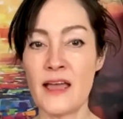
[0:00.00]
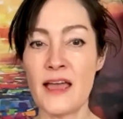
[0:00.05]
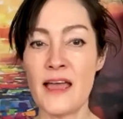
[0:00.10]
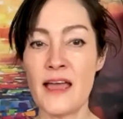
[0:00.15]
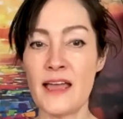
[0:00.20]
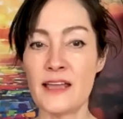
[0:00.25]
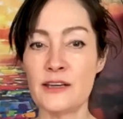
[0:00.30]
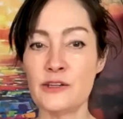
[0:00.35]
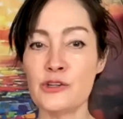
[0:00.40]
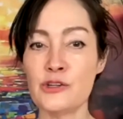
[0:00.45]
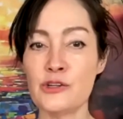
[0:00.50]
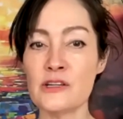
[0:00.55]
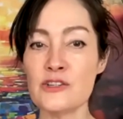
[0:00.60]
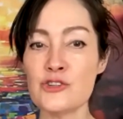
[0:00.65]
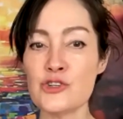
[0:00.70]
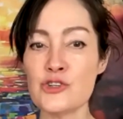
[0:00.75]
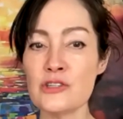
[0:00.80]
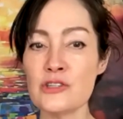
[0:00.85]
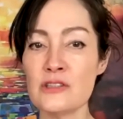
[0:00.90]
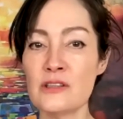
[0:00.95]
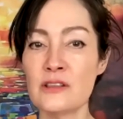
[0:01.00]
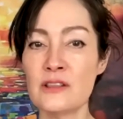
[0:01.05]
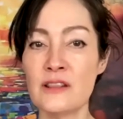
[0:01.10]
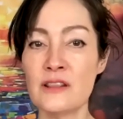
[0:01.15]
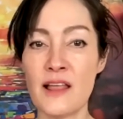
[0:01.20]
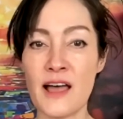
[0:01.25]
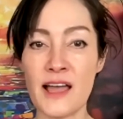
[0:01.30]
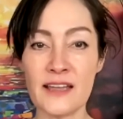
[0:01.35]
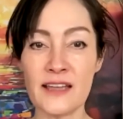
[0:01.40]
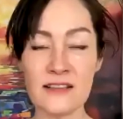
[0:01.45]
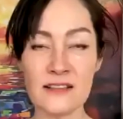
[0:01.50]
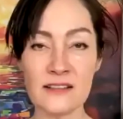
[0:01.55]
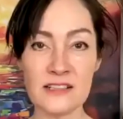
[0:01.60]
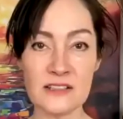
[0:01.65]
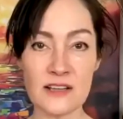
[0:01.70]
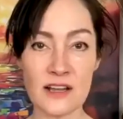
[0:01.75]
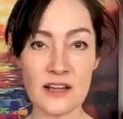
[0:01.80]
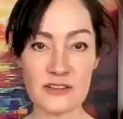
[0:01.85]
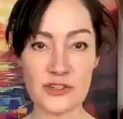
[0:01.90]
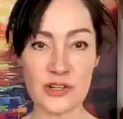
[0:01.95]
And you're going to just lightly
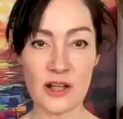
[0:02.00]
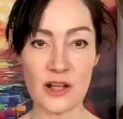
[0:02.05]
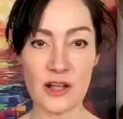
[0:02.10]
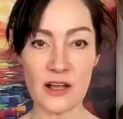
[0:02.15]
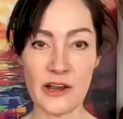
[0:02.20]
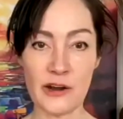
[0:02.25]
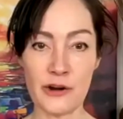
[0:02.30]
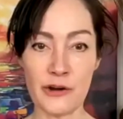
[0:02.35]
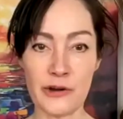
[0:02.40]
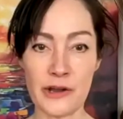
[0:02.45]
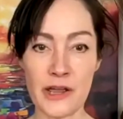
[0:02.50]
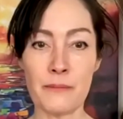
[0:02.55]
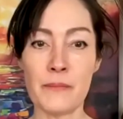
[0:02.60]
touch that area,